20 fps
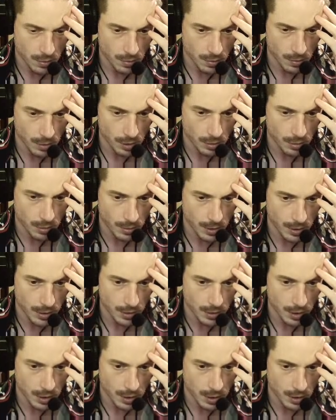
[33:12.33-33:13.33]
Read response
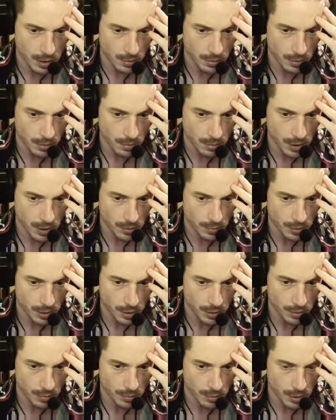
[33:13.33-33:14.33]
data equals await
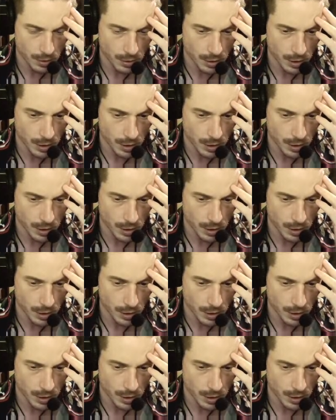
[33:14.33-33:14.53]
reader read.